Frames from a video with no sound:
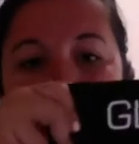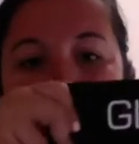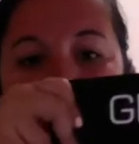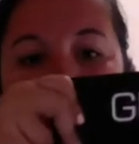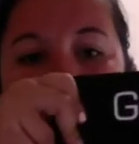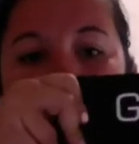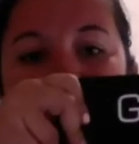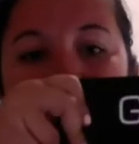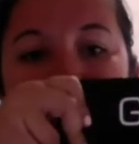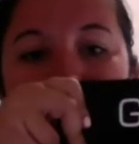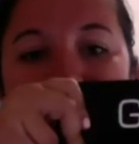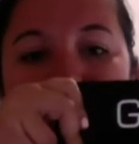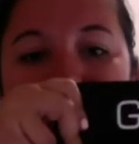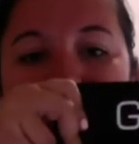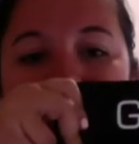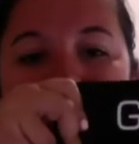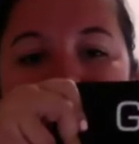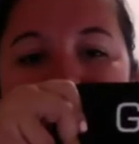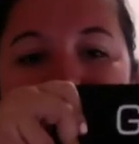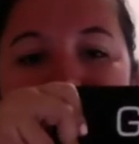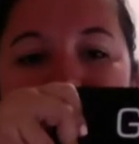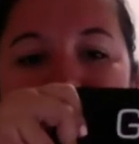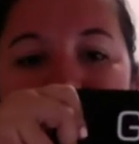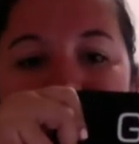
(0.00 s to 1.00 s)
What does this
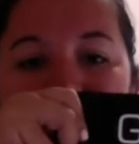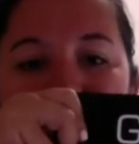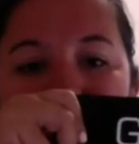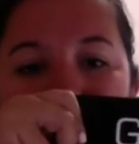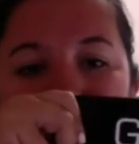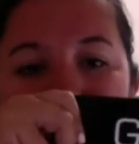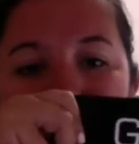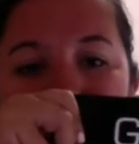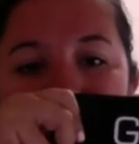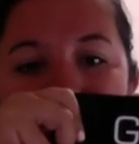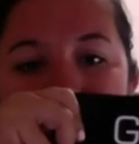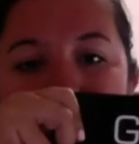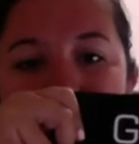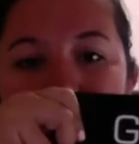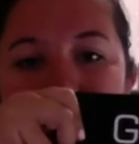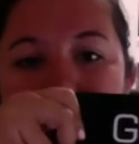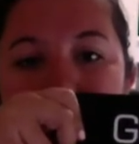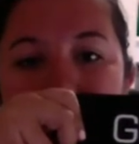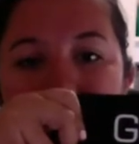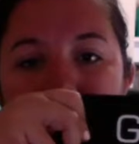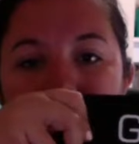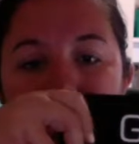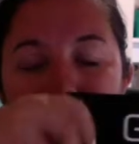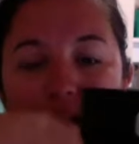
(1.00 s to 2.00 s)
look like?
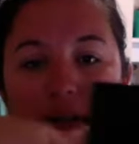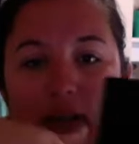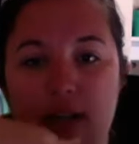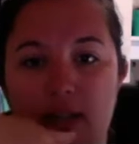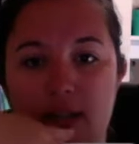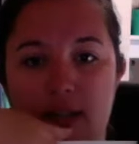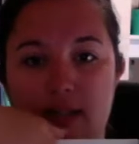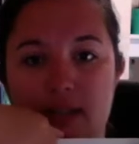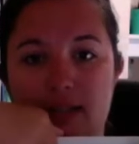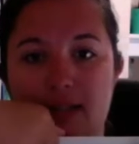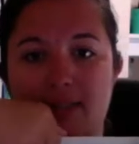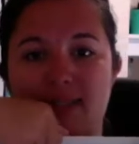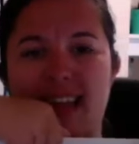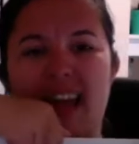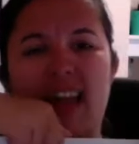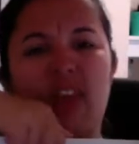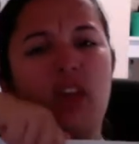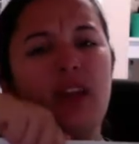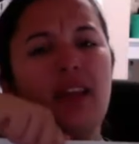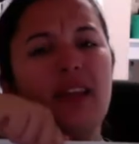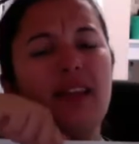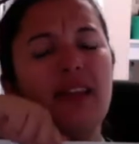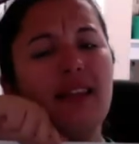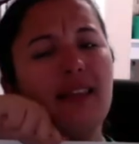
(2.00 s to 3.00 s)
Does that
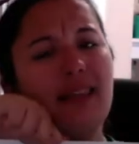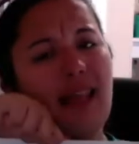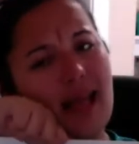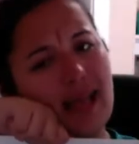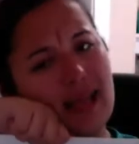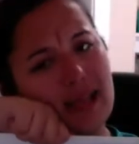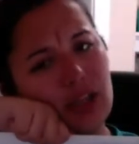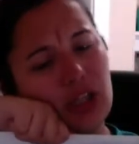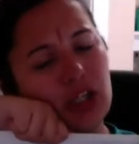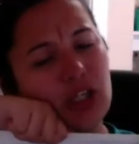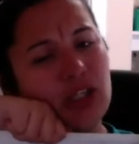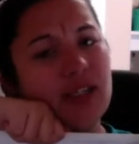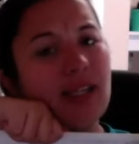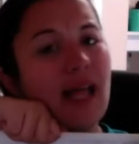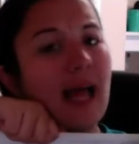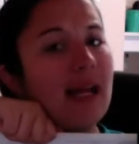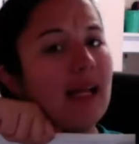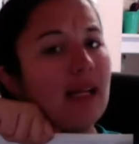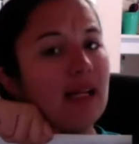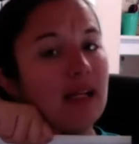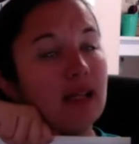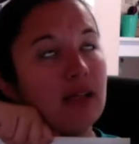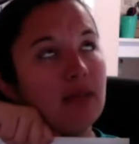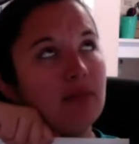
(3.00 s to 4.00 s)
look
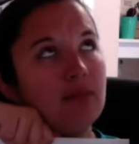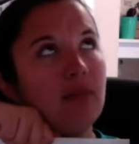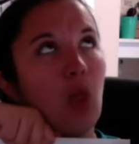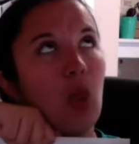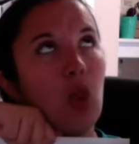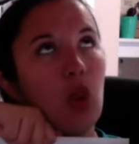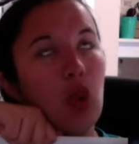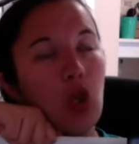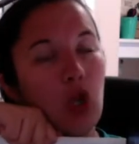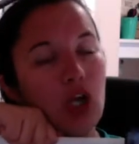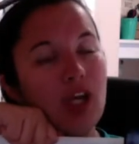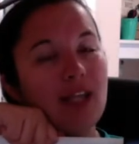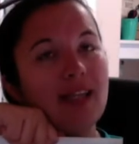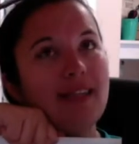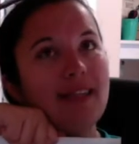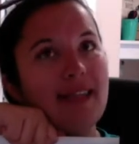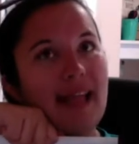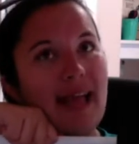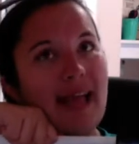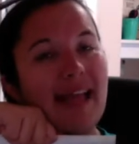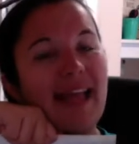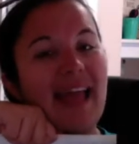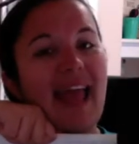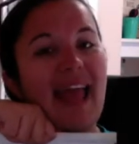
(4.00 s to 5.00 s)

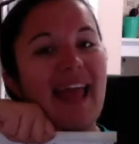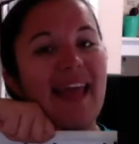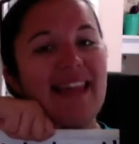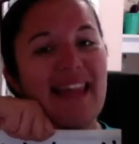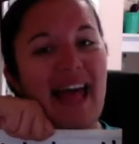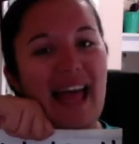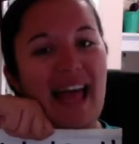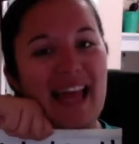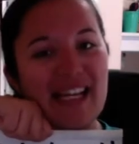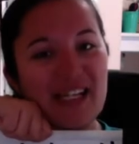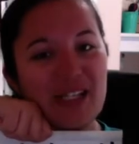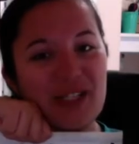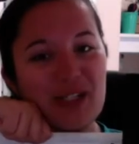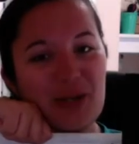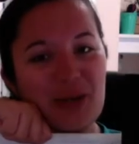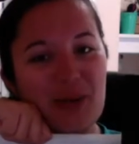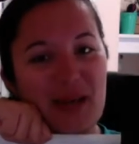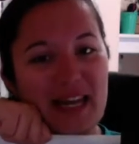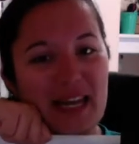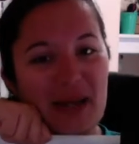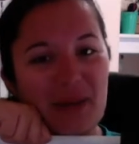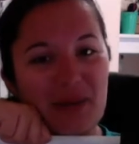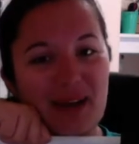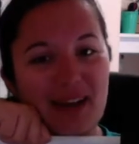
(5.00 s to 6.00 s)
like a light to
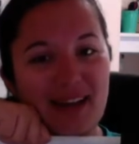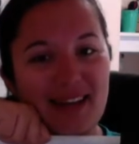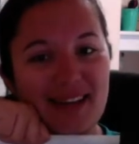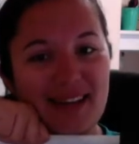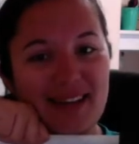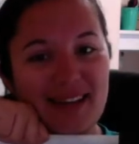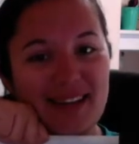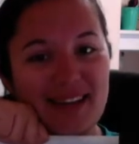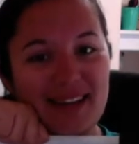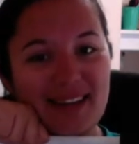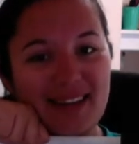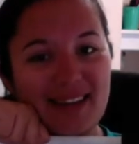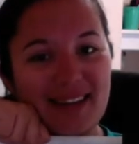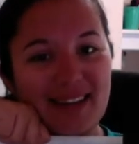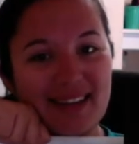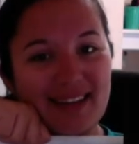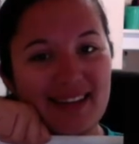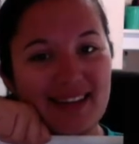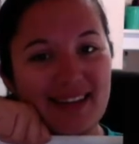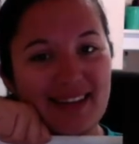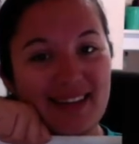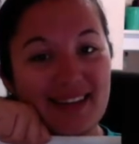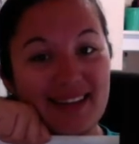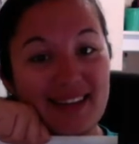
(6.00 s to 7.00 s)
anyone?
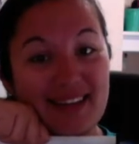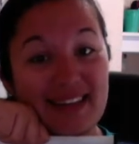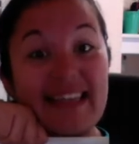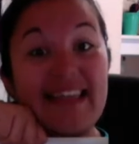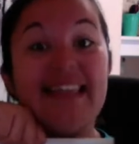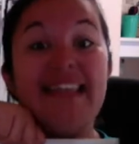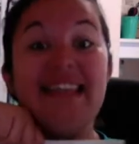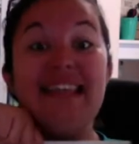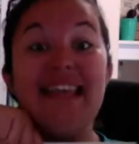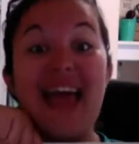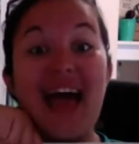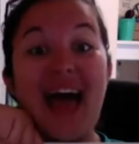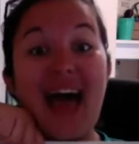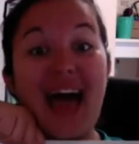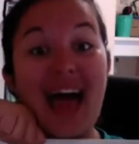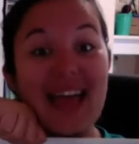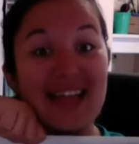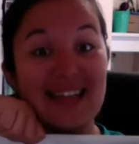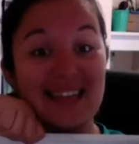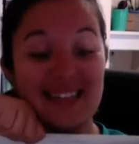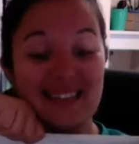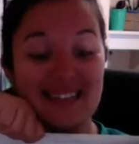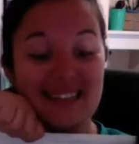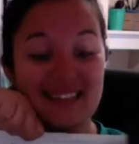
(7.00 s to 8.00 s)

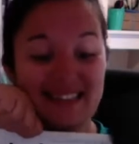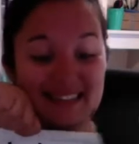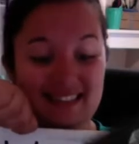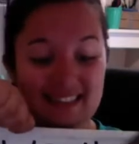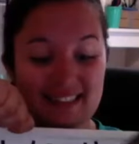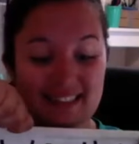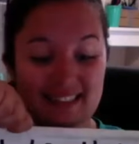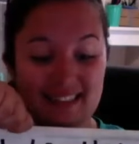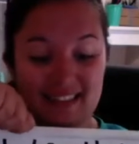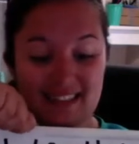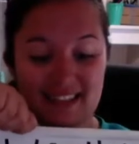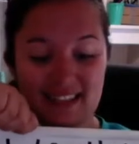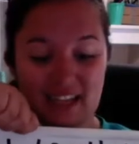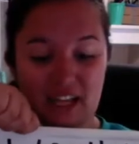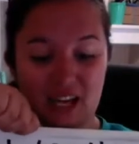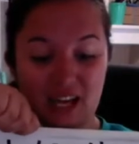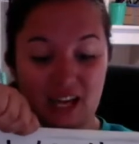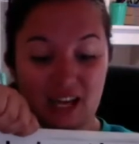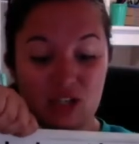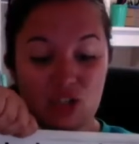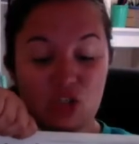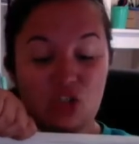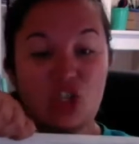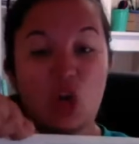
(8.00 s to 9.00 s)
Yes.
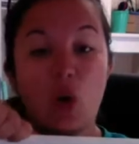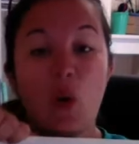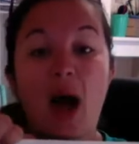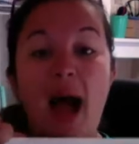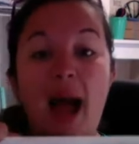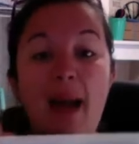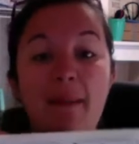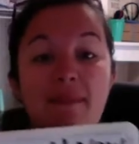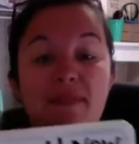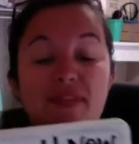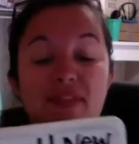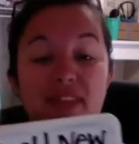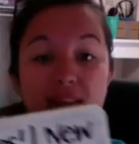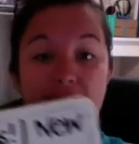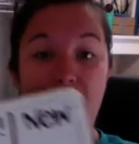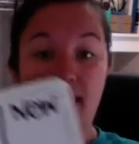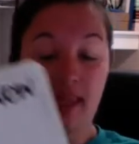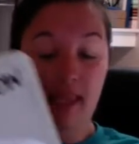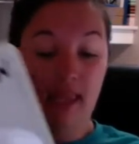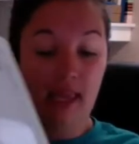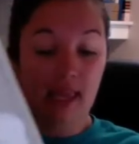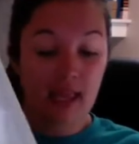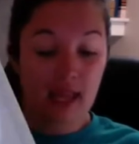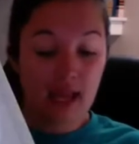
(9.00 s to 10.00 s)
So I'm
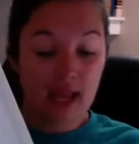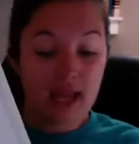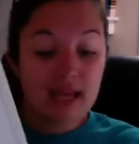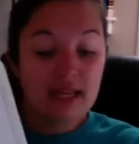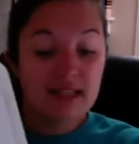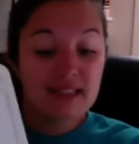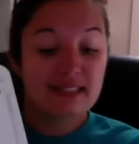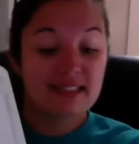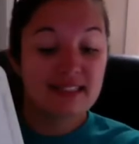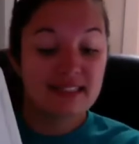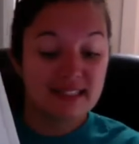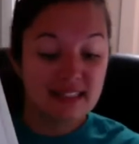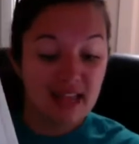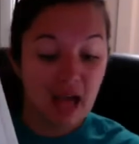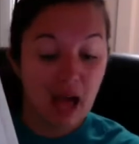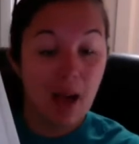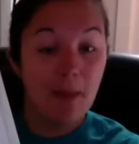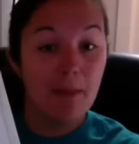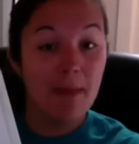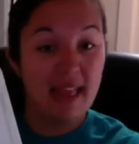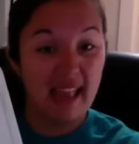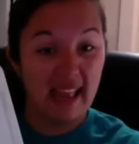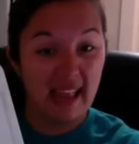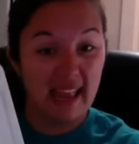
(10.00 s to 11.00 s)
thinking some
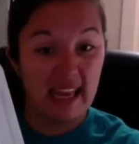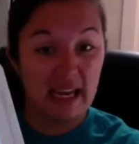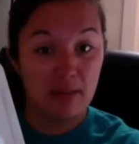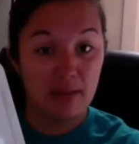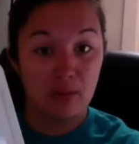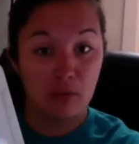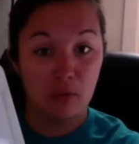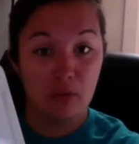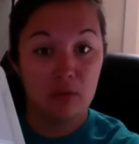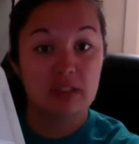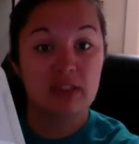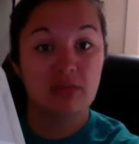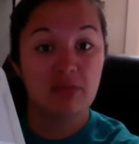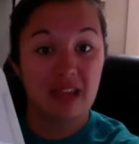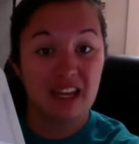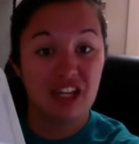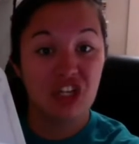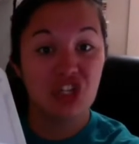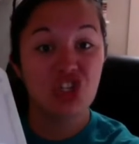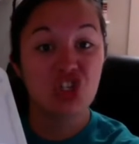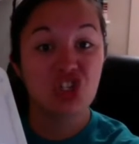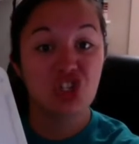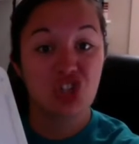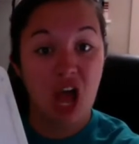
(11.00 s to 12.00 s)
animals may
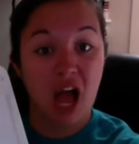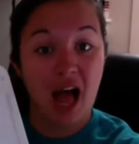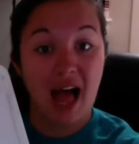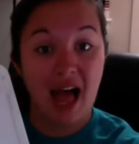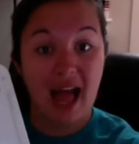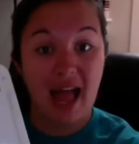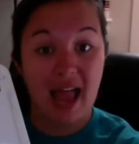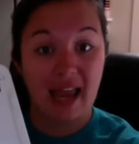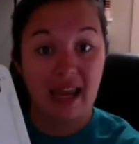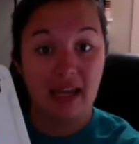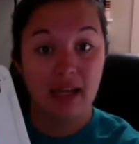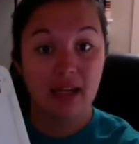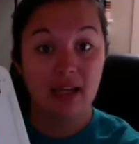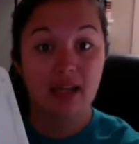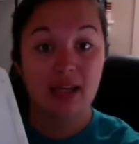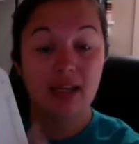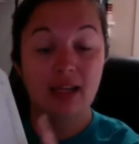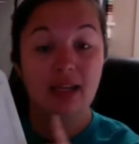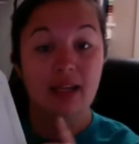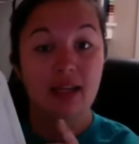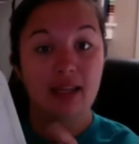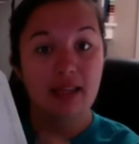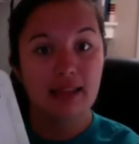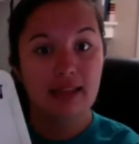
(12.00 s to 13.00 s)
shine
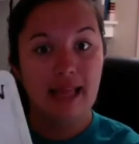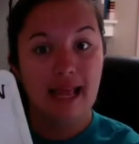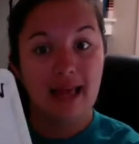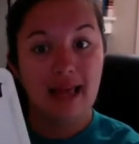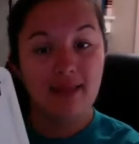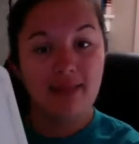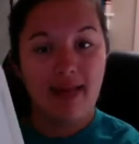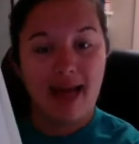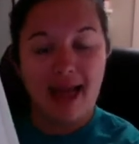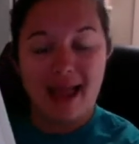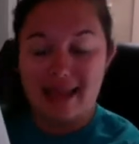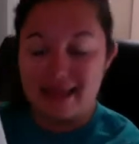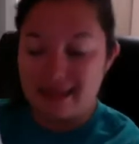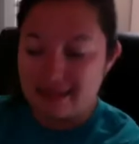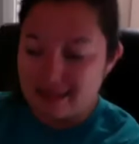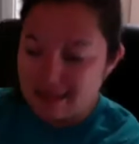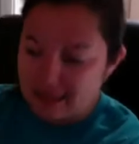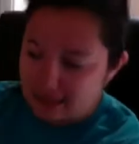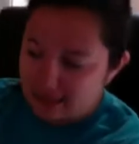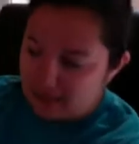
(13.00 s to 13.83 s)
like a light.